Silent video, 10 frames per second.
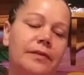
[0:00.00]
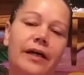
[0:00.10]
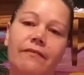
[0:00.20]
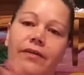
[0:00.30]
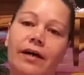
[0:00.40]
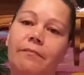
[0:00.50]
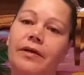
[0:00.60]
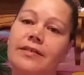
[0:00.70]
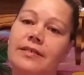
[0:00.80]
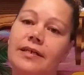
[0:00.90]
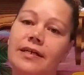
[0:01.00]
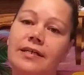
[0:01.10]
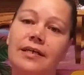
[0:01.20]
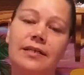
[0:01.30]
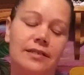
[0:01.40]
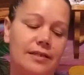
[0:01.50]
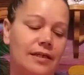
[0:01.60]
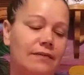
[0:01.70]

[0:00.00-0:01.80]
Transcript: but I have not been inside yet.